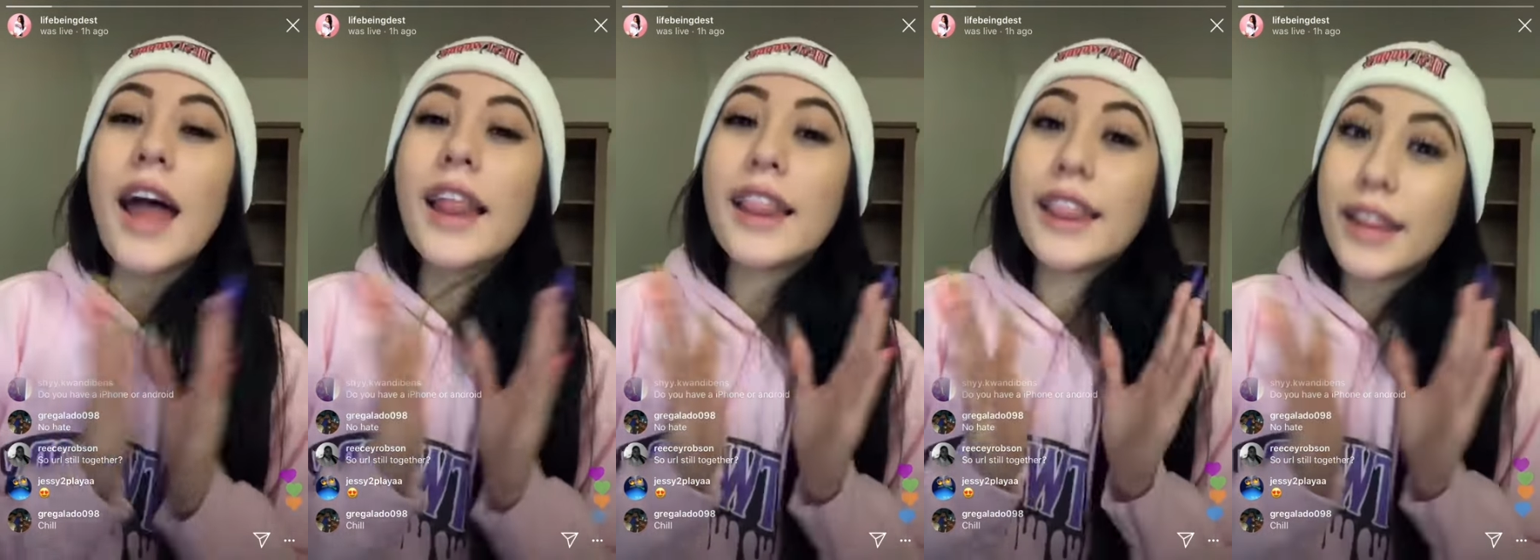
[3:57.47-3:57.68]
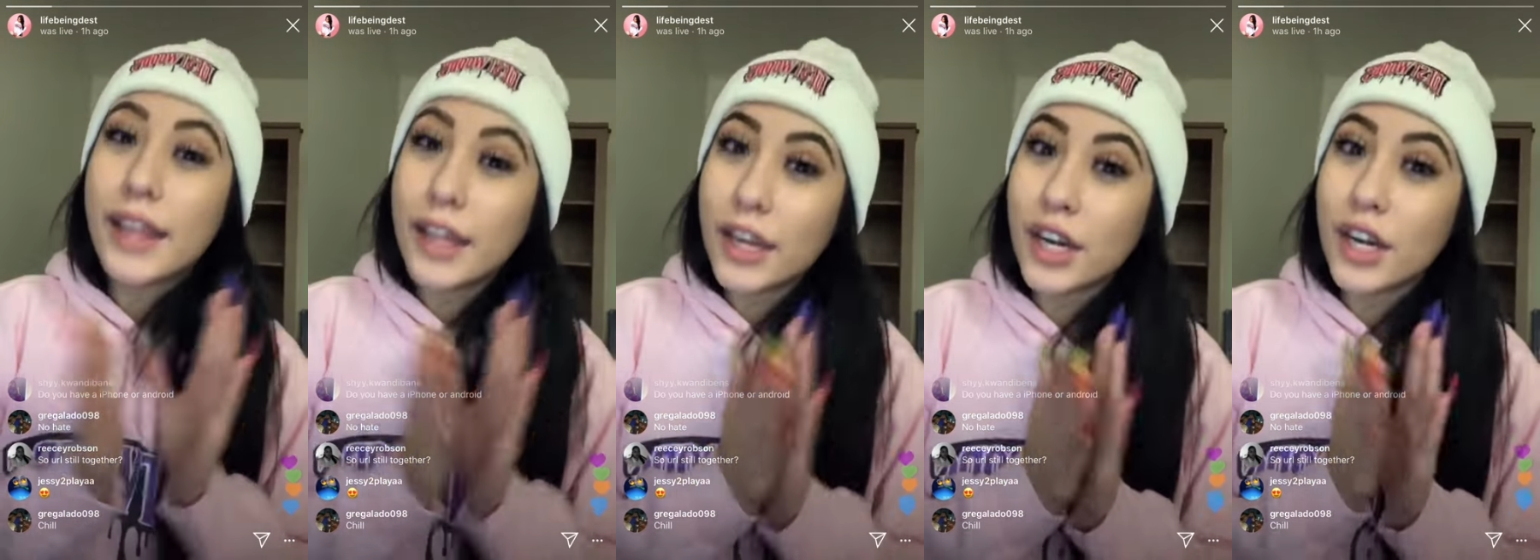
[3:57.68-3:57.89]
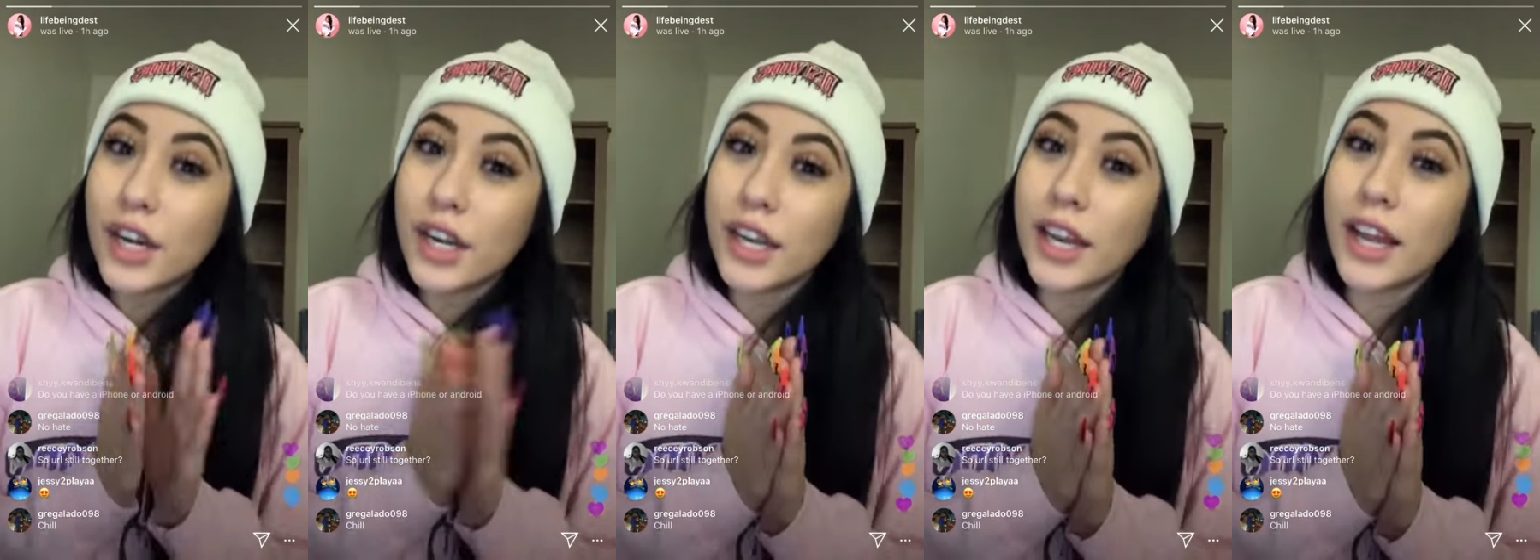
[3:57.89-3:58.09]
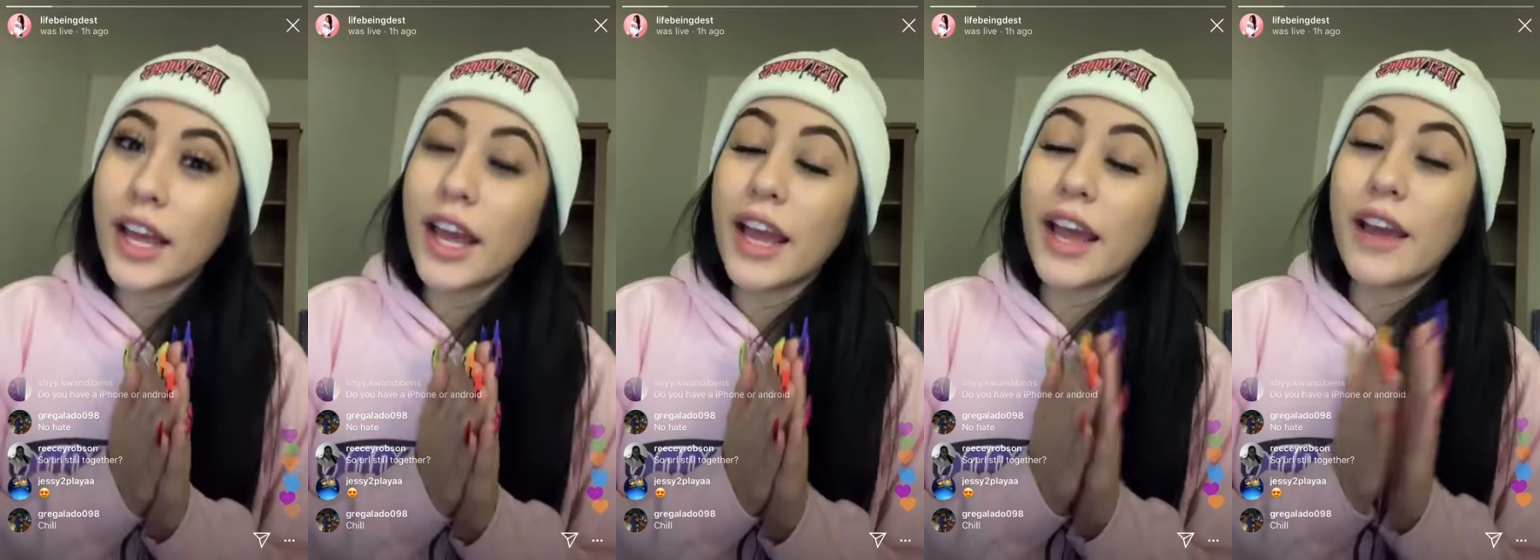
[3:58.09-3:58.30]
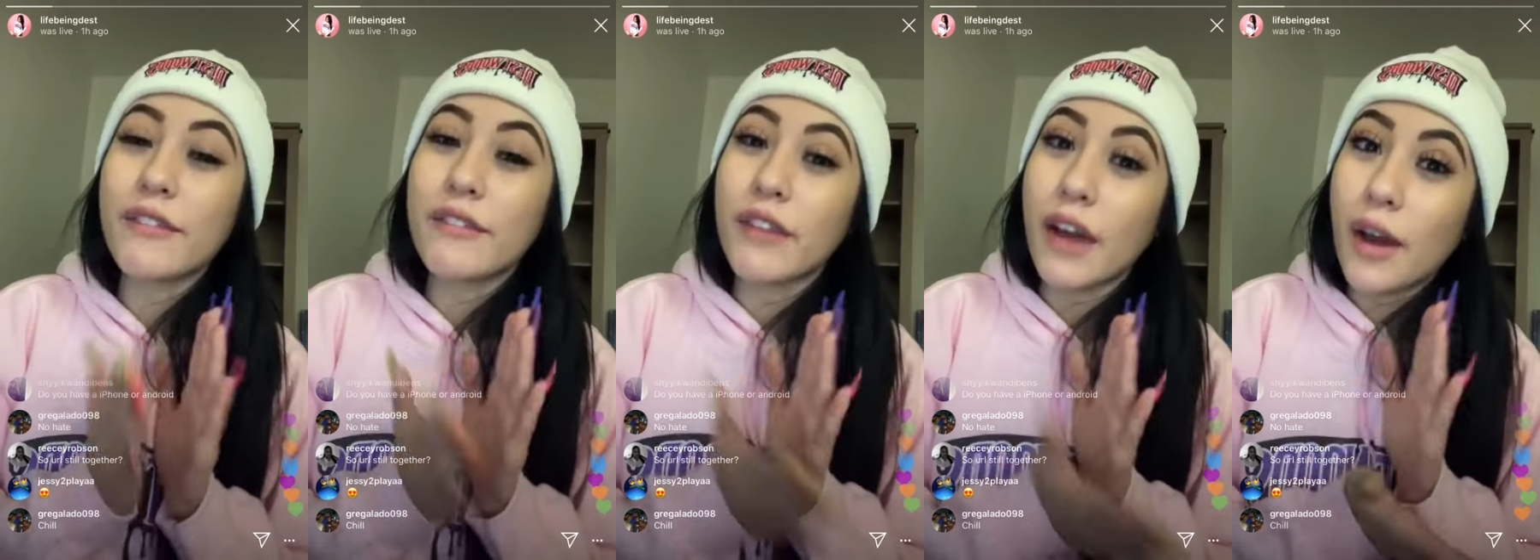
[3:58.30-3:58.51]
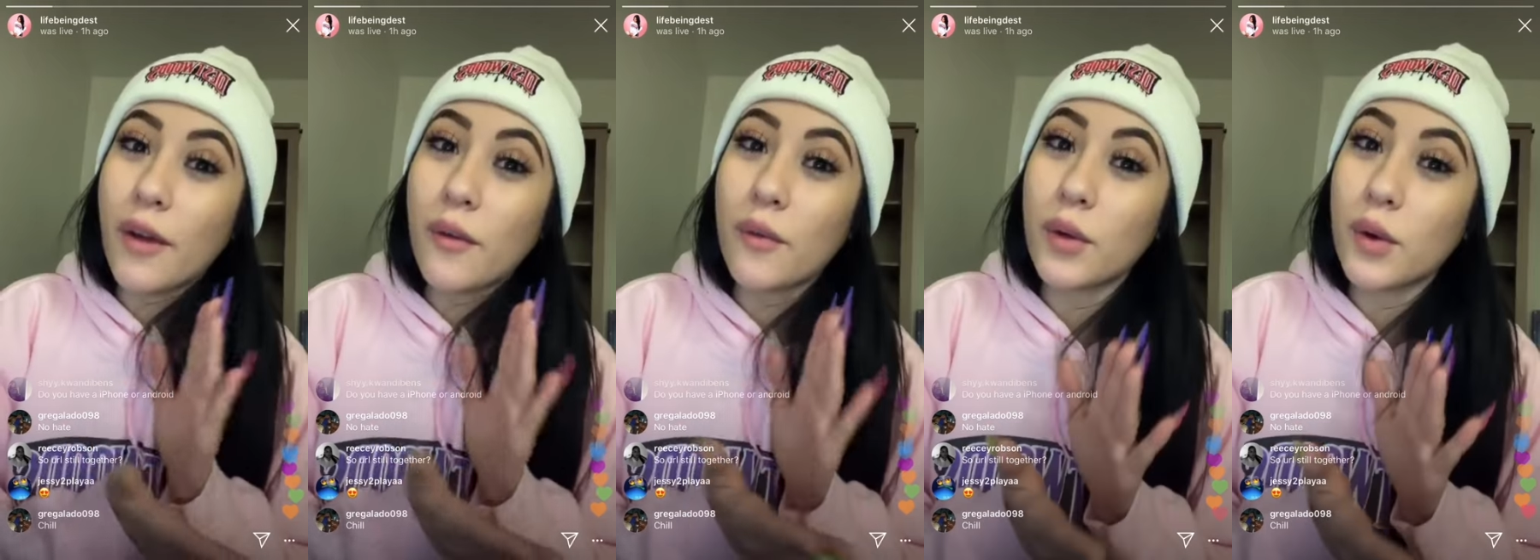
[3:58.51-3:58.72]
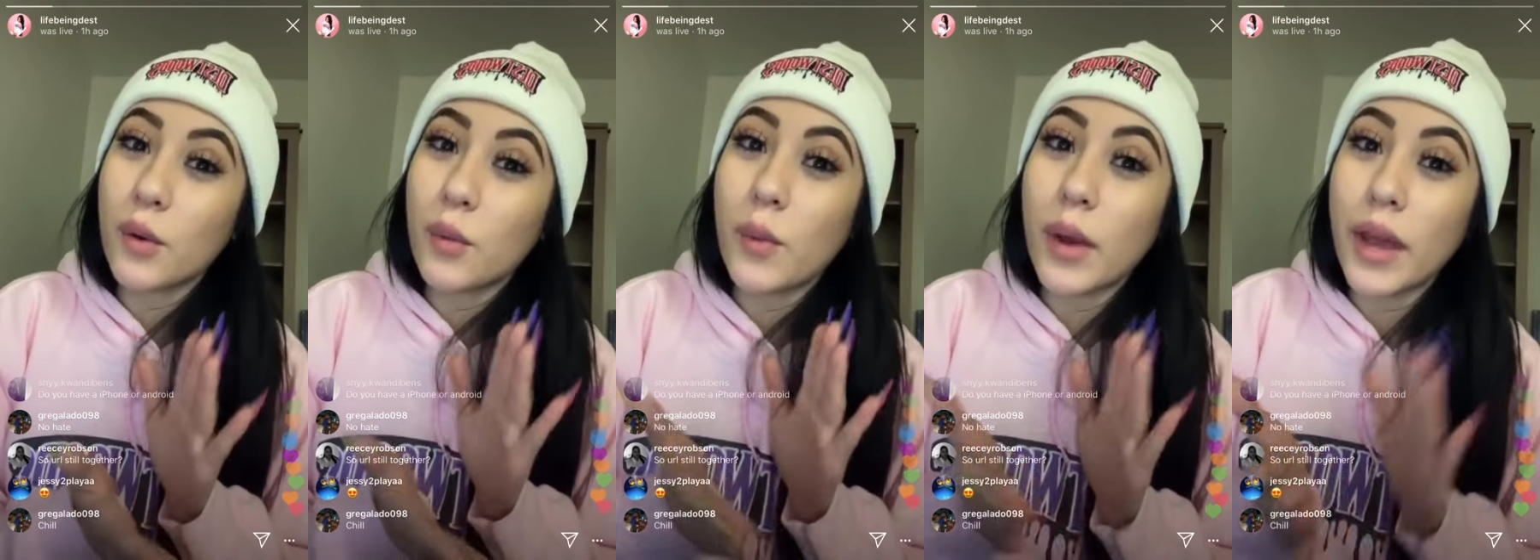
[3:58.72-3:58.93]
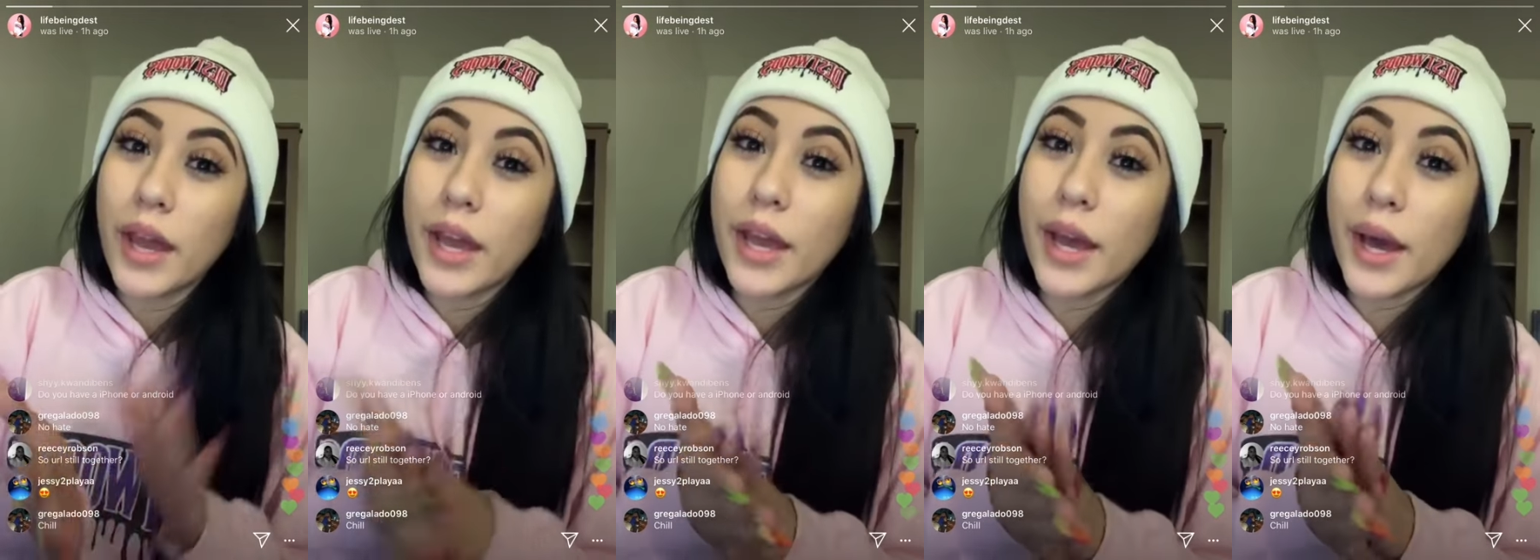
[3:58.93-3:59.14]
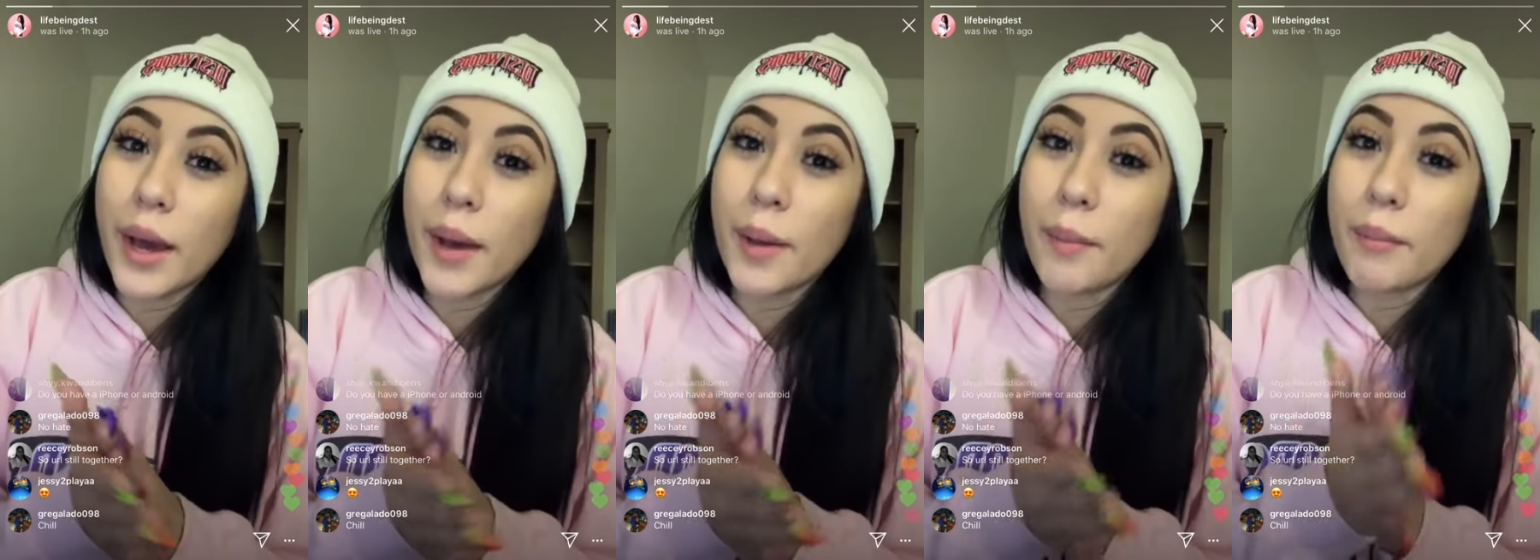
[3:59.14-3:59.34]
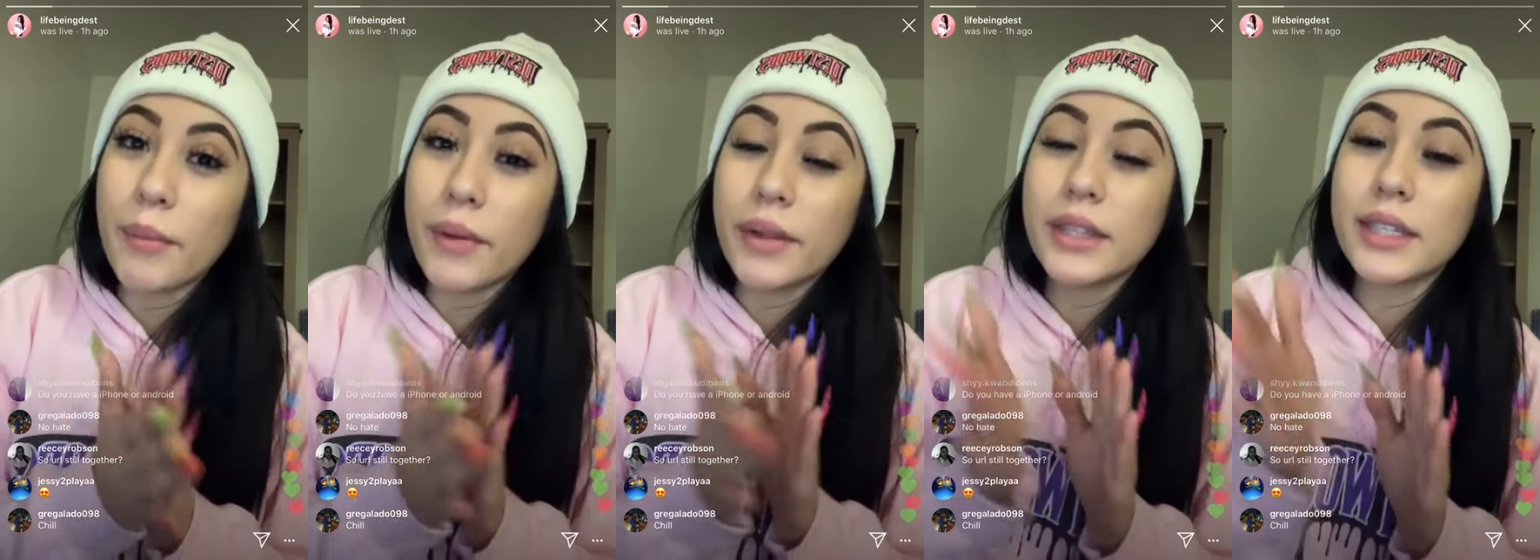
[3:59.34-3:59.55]
Literally, if I would wake
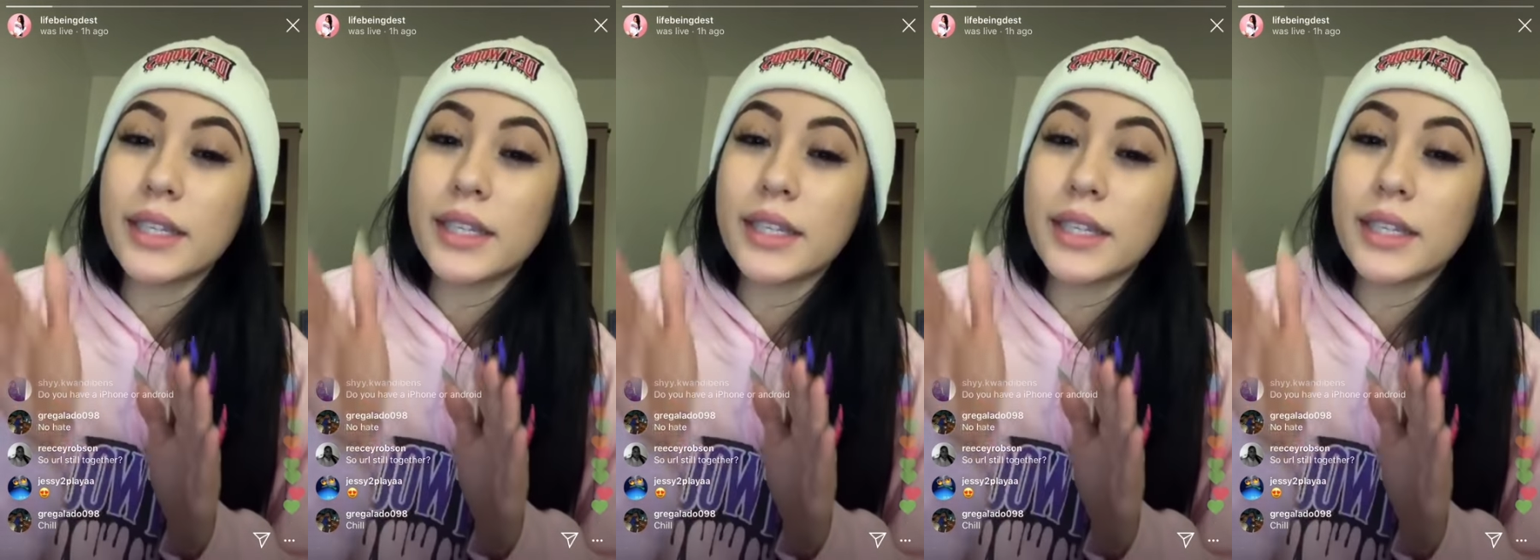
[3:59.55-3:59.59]
up